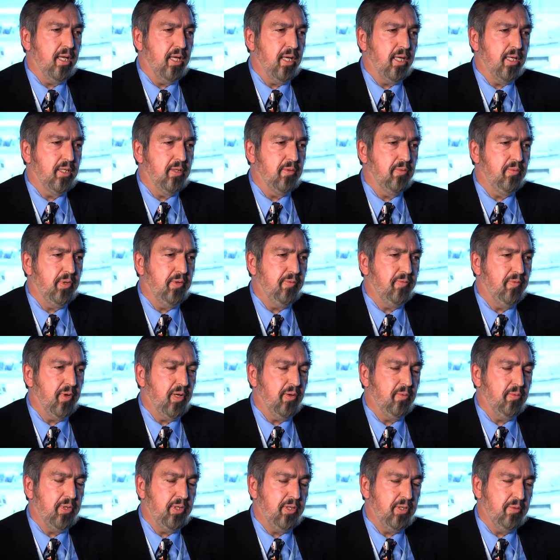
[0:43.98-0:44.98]
And we
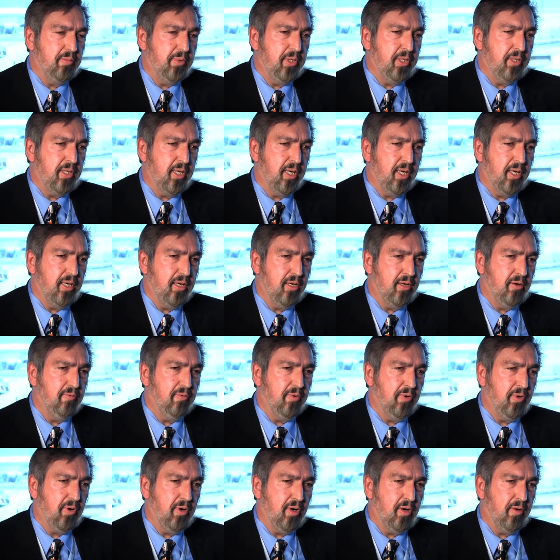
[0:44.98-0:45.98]
felt we could meet that here
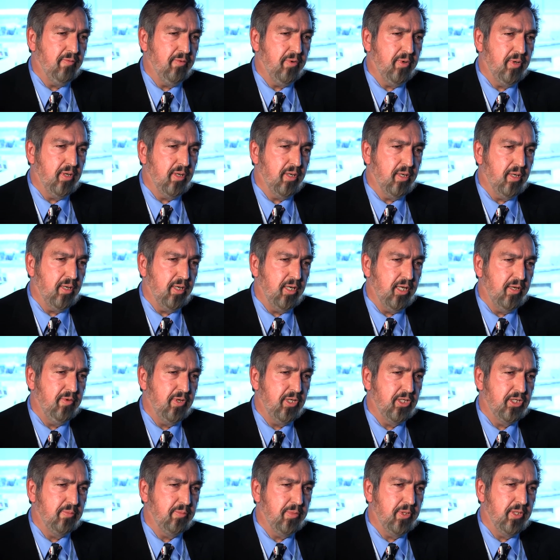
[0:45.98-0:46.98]
if we offered uh, an
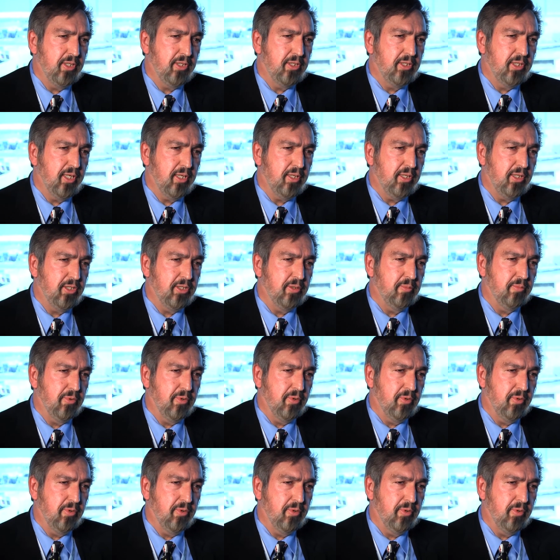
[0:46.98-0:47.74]
aviation maintenance technician